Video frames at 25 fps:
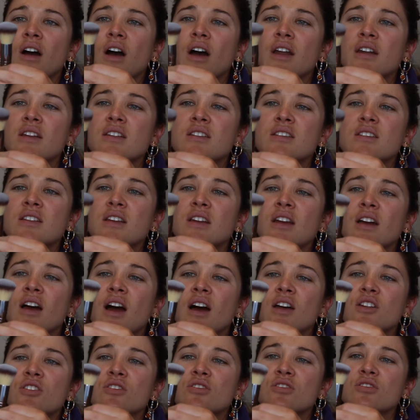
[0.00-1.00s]
I did see
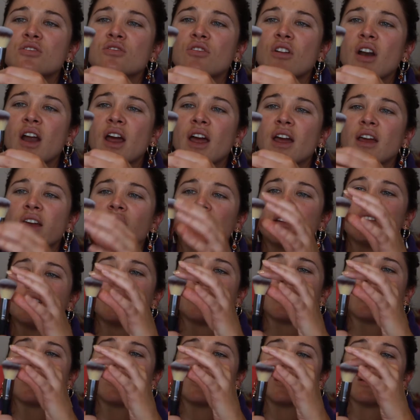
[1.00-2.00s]
a stray
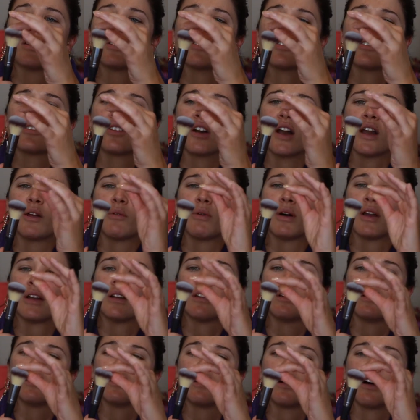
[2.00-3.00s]

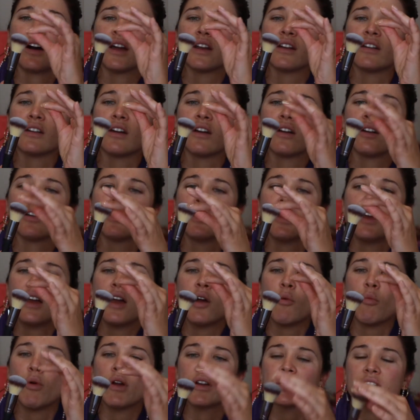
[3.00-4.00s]
one. I don't know.
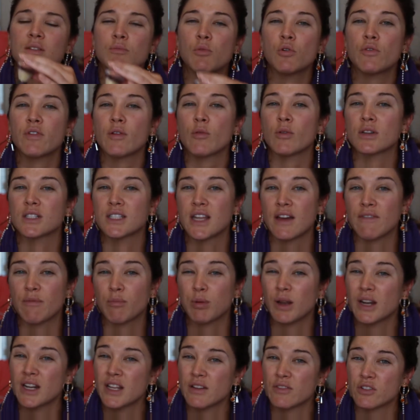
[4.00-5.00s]
Whereas the Morphe ones have
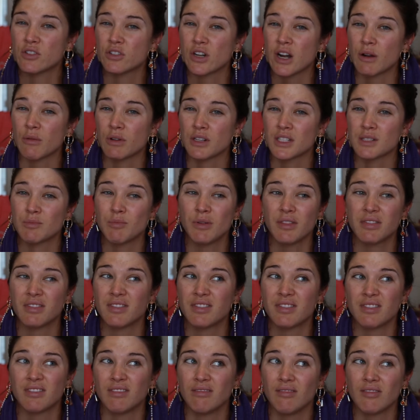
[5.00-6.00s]
plenty of stray ones,
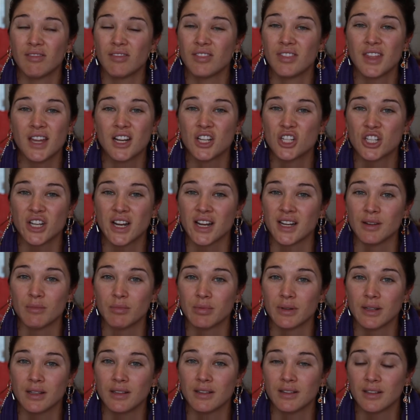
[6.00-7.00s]
but they're
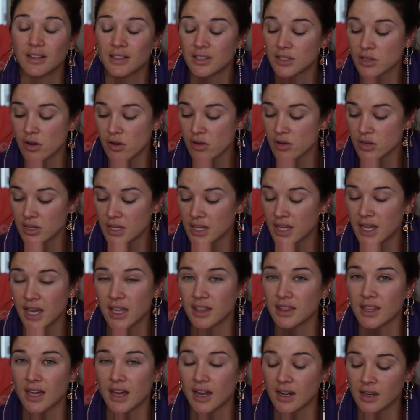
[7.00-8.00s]
cheap. So you
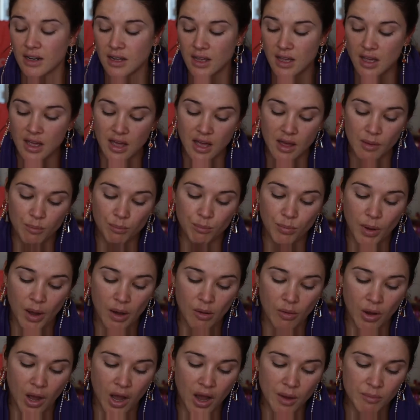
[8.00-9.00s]
get that.
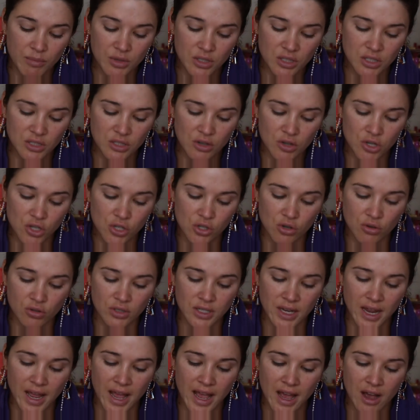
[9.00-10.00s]
But I'm just so
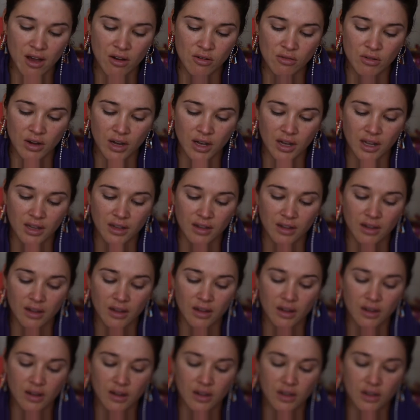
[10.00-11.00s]
shocked at how
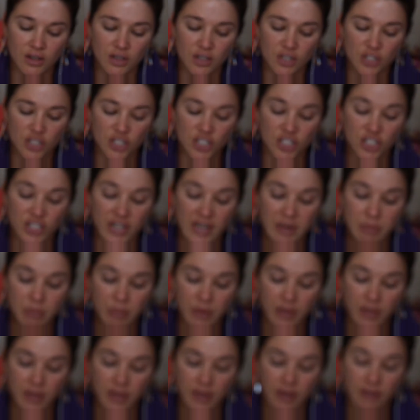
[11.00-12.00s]
cheap
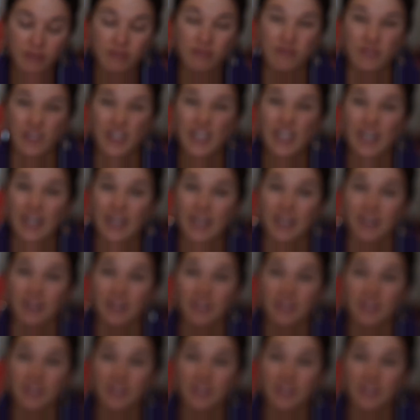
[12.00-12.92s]
feeling,